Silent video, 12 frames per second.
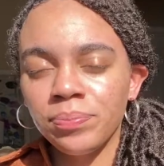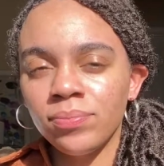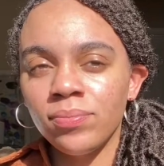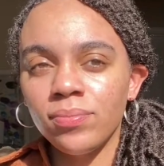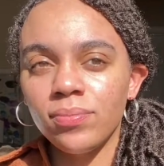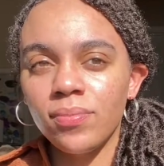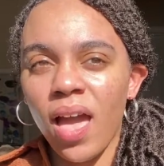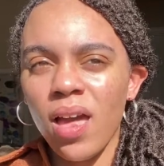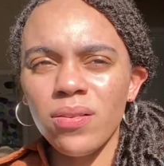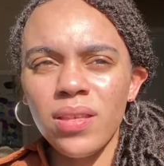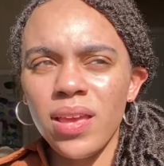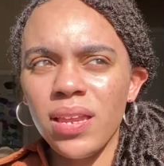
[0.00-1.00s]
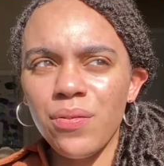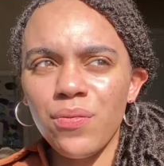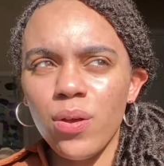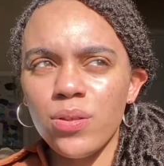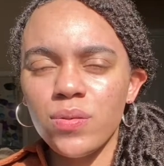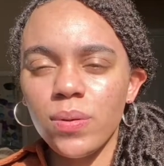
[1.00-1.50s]
I don't think any
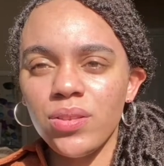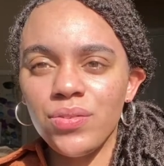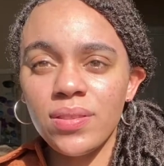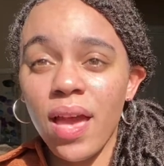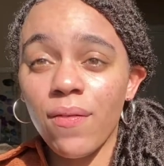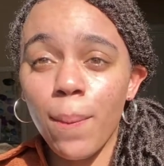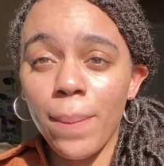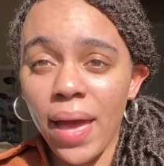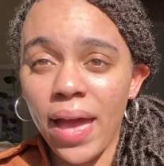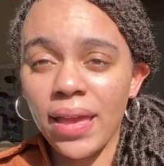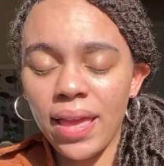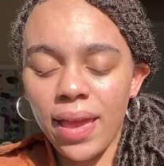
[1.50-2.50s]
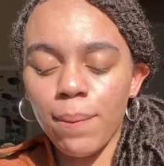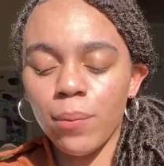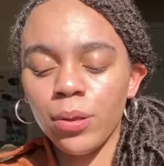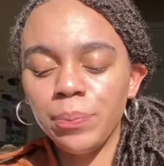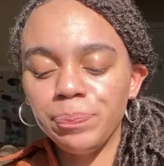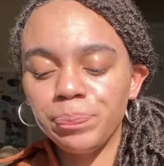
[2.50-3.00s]
phones really just have a bad
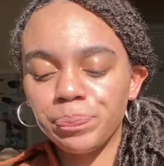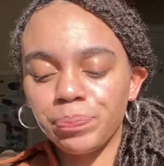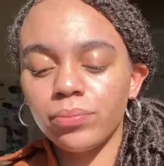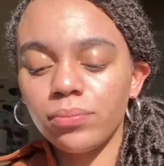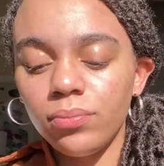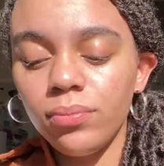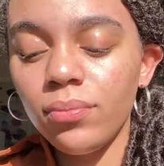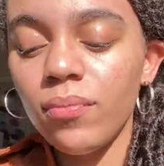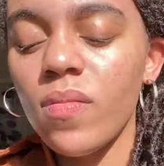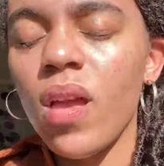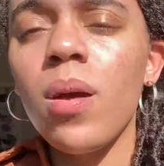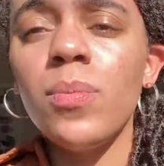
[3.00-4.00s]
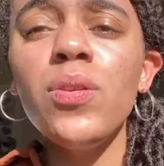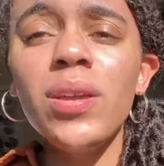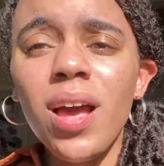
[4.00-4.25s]
camera. You can